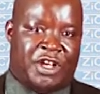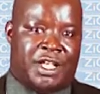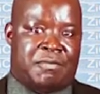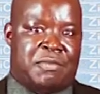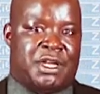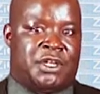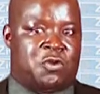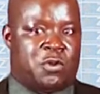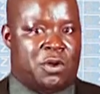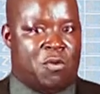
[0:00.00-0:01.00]
company
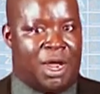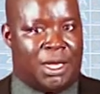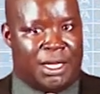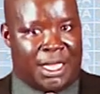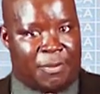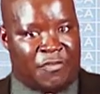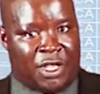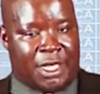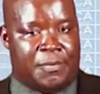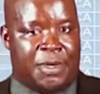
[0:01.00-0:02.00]
to the winding up of a
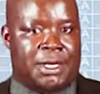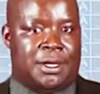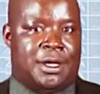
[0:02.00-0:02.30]
company.